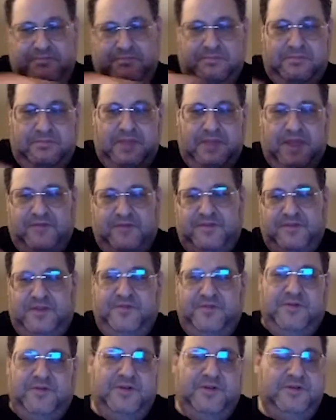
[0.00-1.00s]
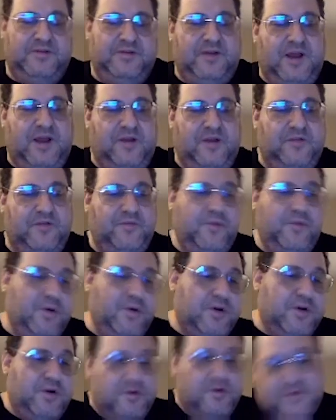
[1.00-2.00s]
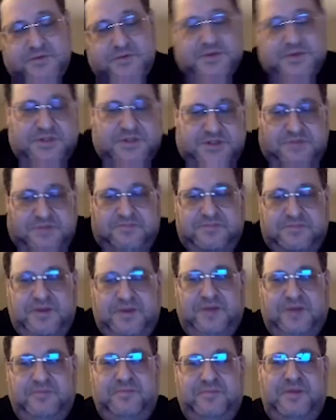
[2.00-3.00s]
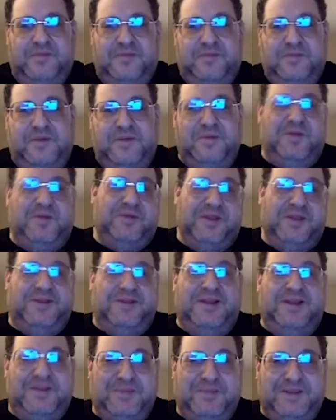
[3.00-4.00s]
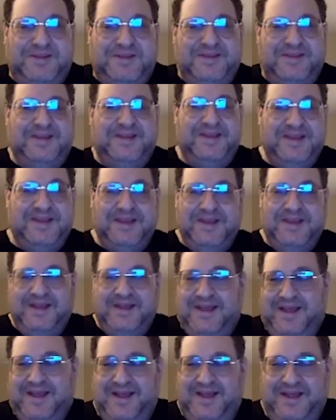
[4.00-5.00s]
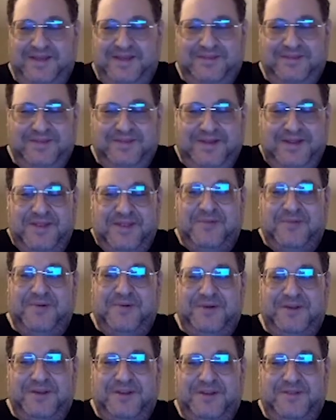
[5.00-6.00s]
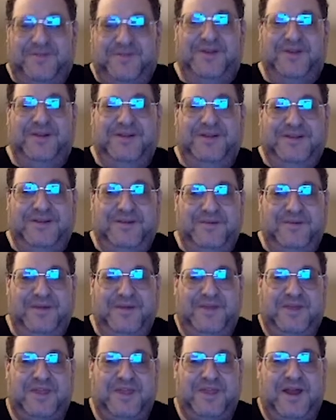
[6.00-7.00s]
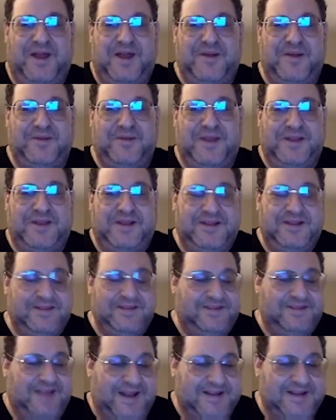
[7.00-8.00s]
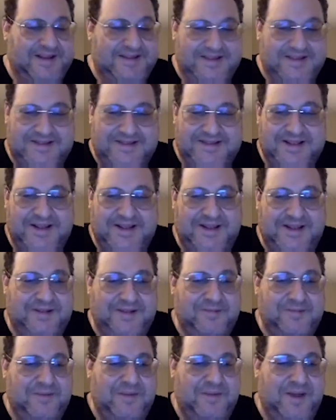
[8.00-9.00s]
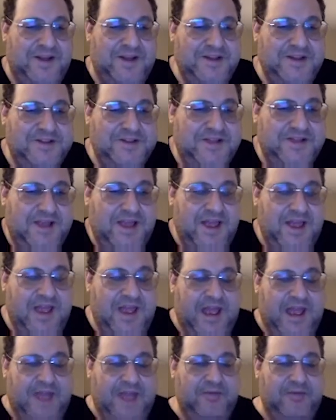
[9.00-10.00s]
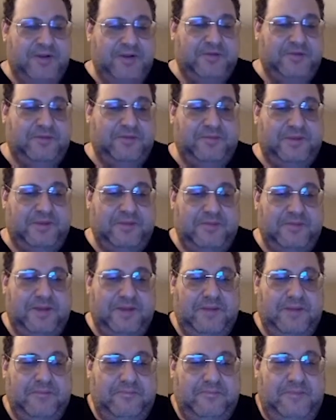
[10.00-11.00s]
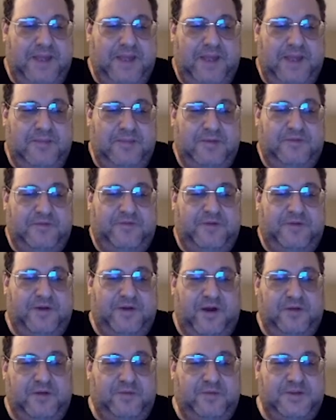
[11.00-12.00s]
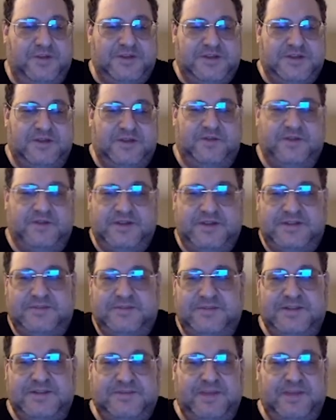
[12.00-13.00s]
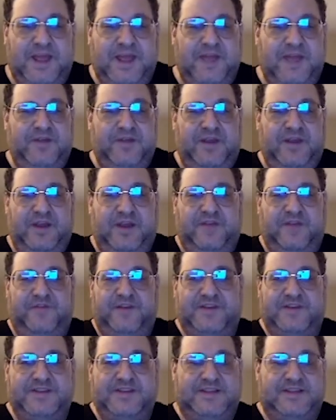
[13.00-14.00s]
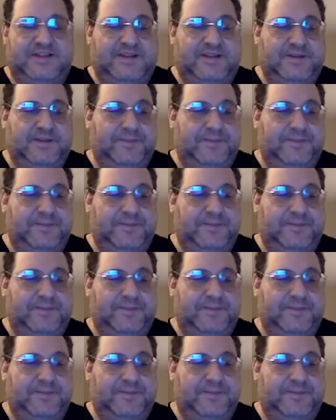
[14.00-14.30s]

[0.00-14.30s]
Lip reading: have different kind of workloads, which is maybe not ideal, but the world is filled with not ideal stacks that still need to be managed. And we want to be able to figure out which server is misbehaving and fix it.